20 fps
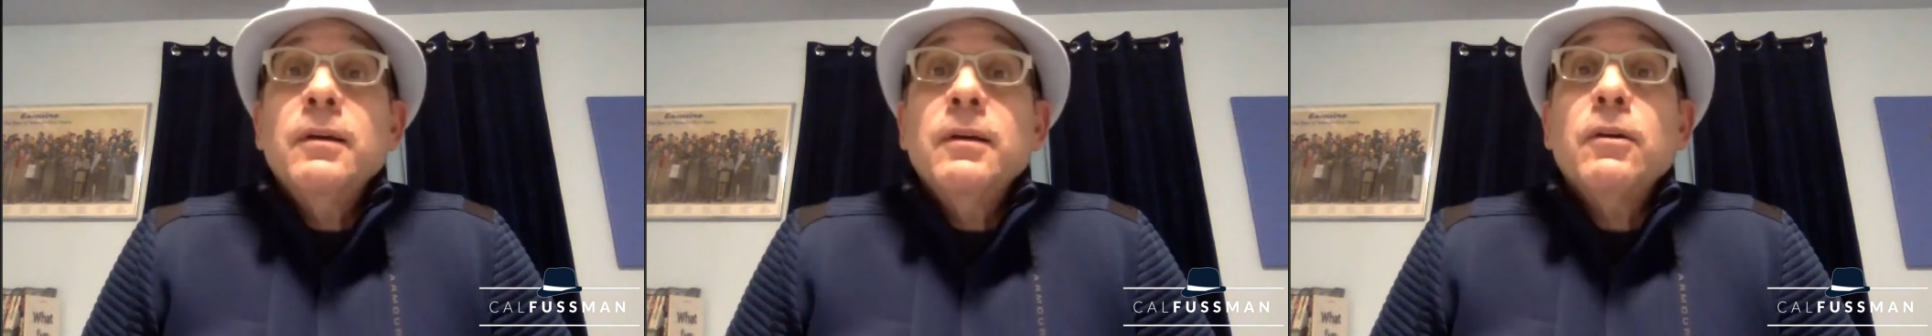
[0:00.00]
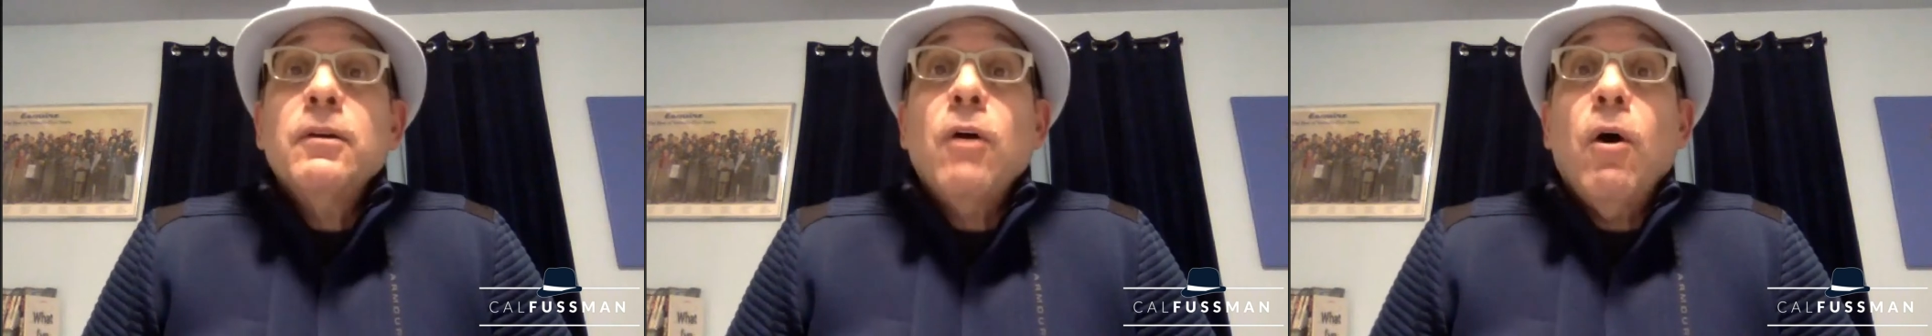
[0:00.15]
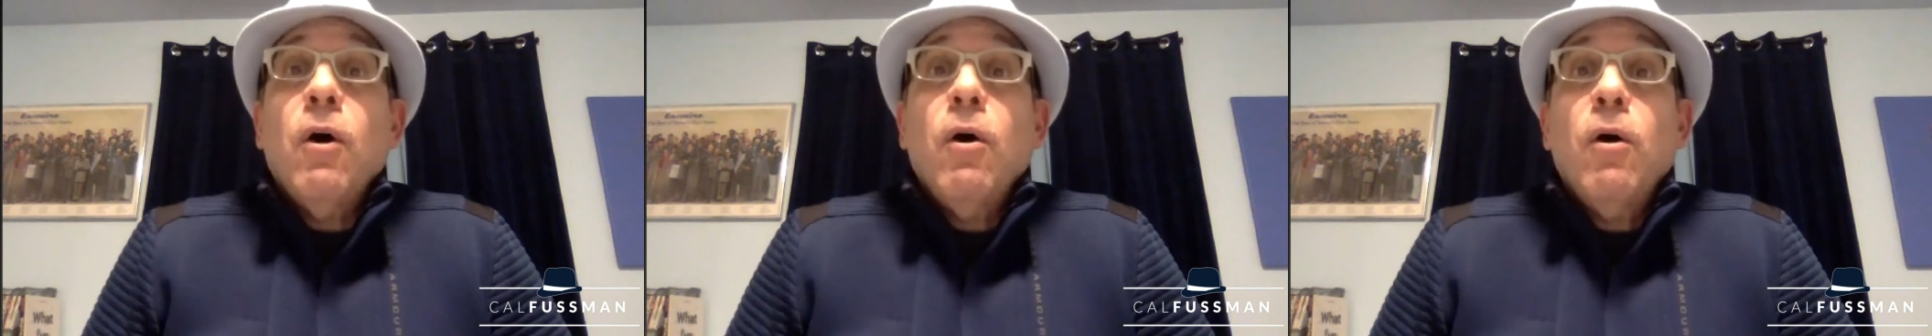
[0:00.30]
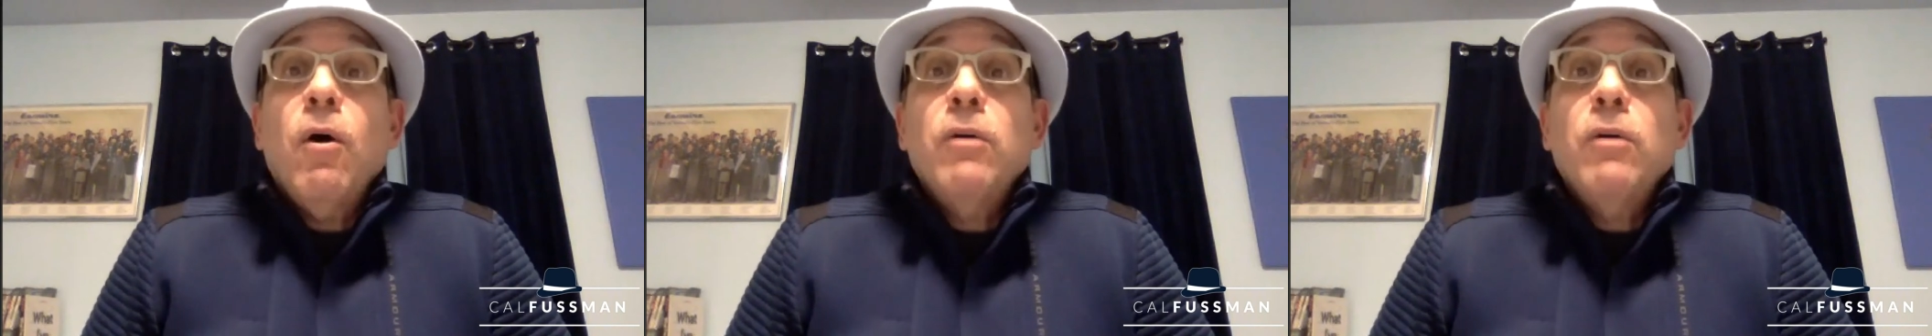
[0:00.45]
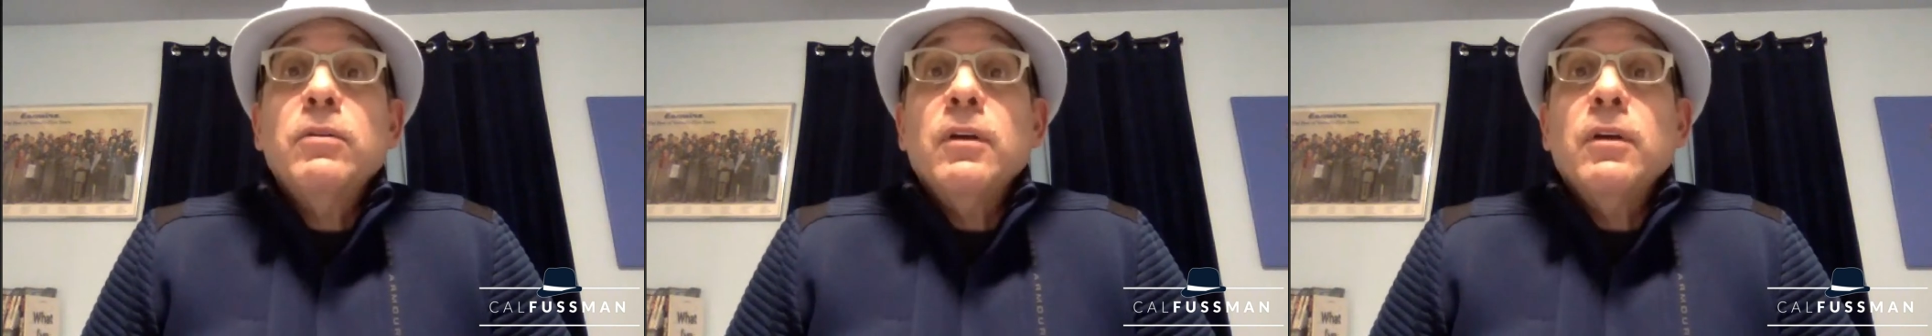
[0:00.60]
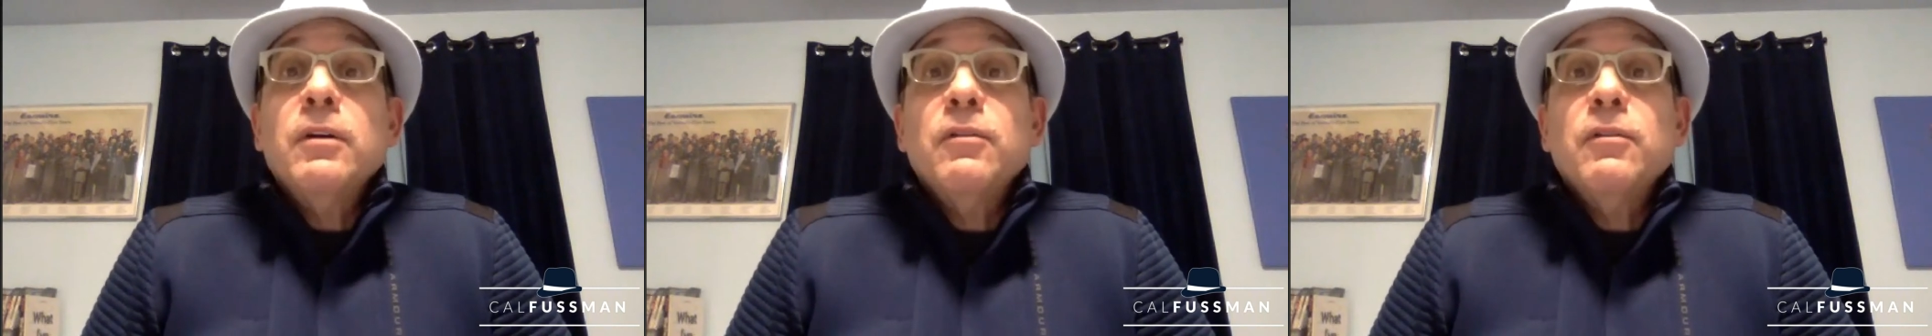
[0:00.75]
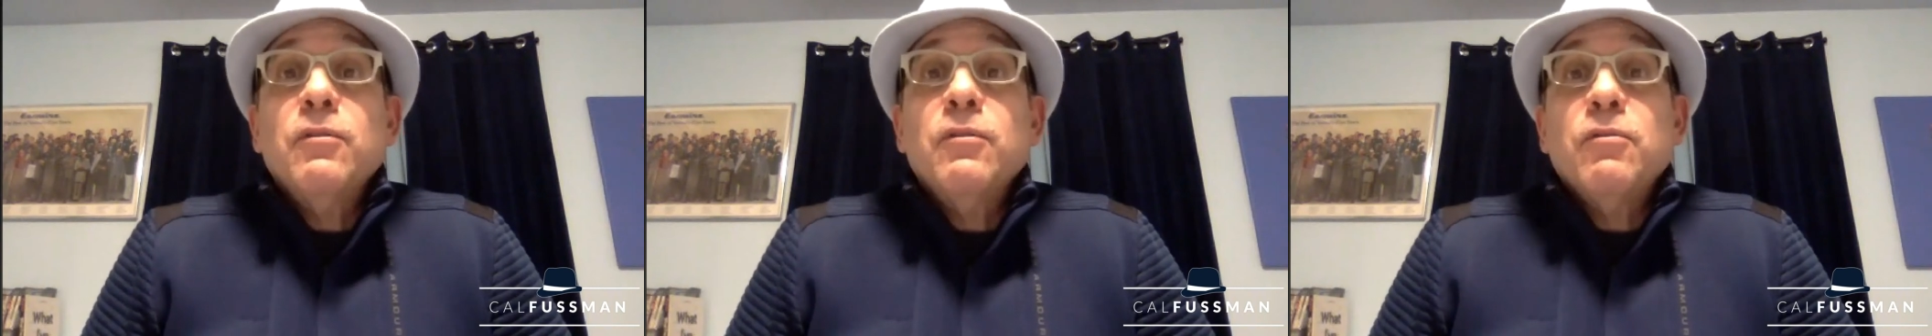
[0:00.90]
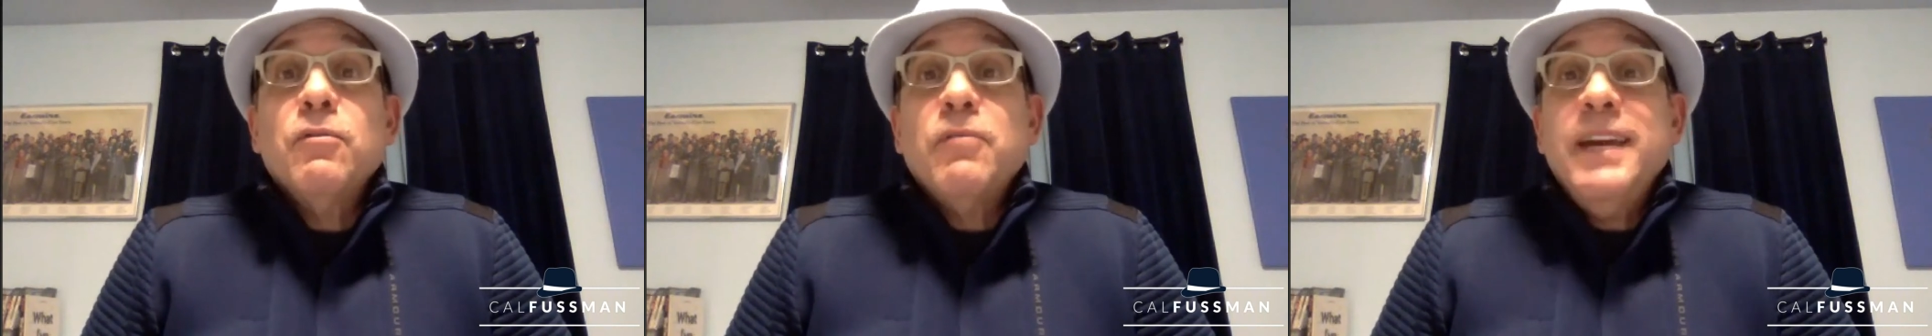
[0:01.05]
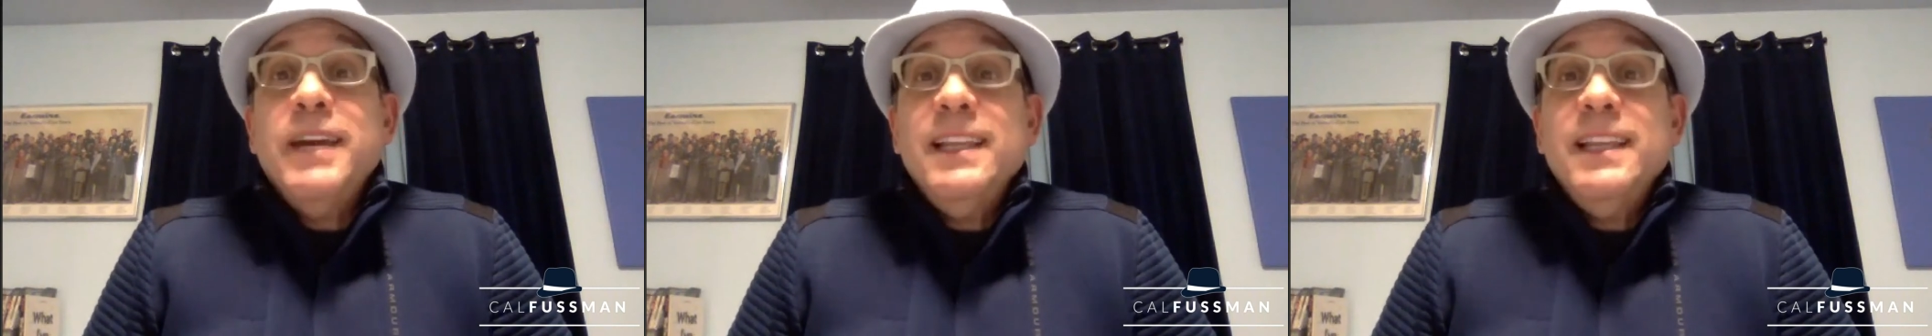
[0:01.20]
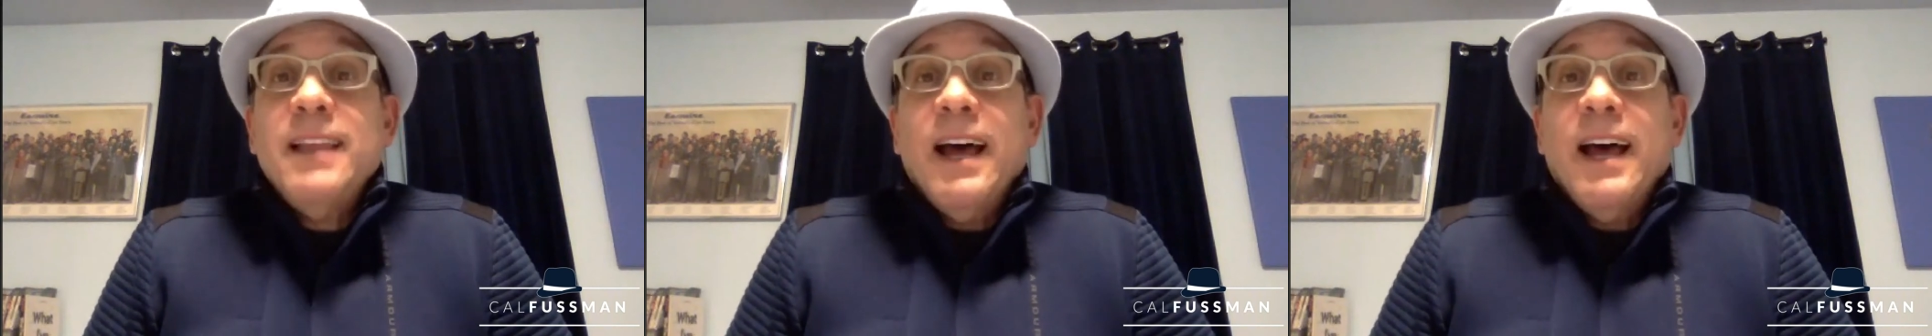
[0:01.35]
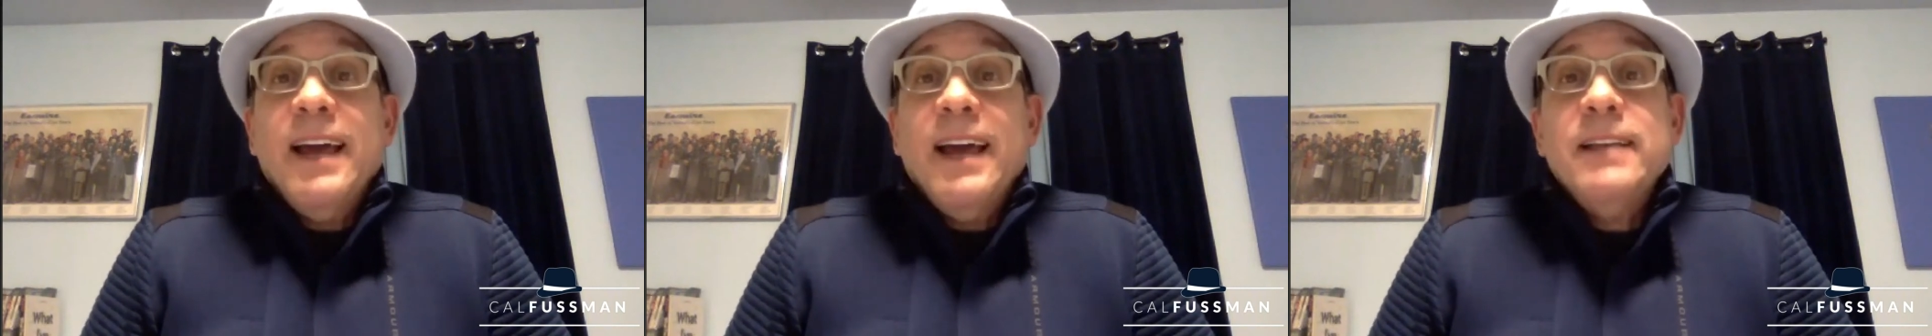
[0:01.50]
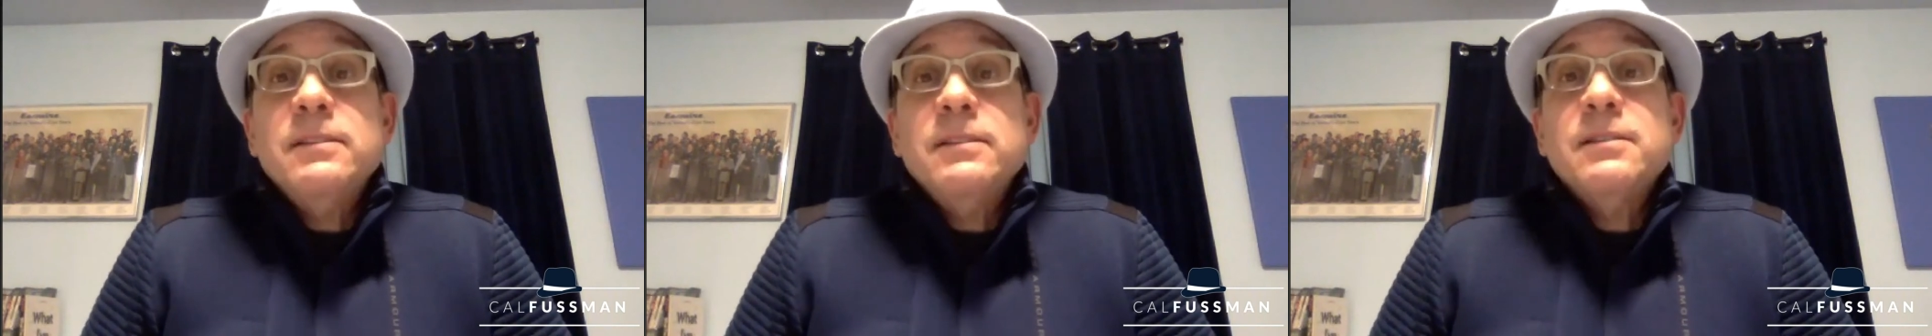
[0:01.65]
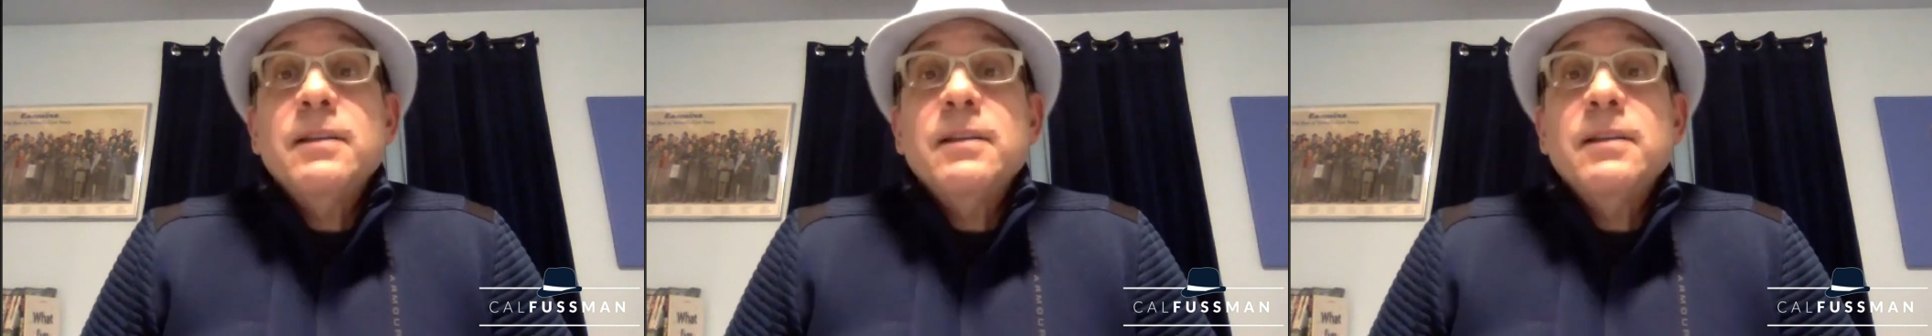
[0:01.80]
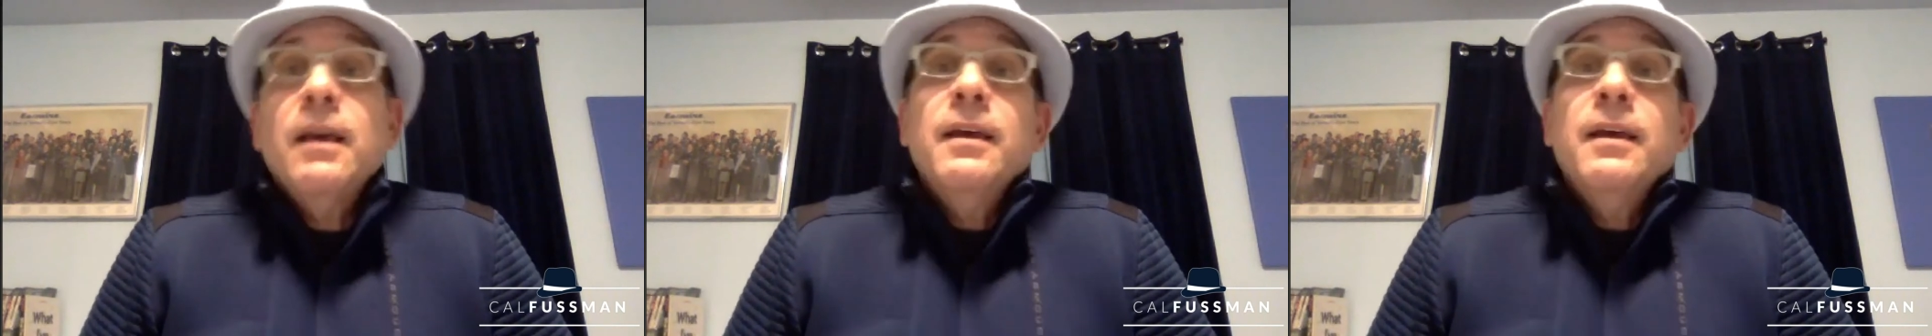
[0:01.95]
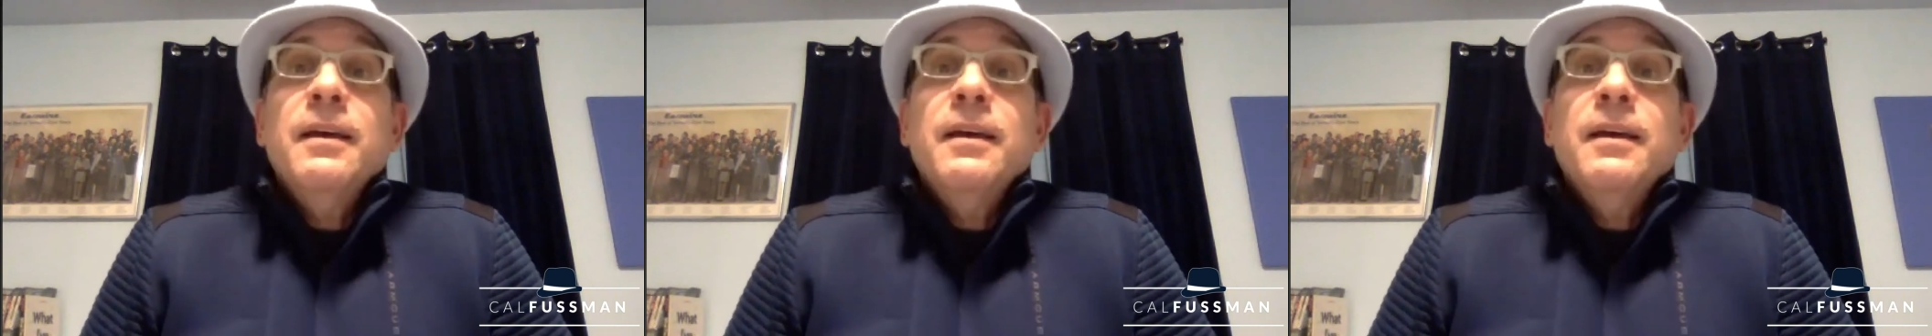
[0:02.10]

called Green Lights,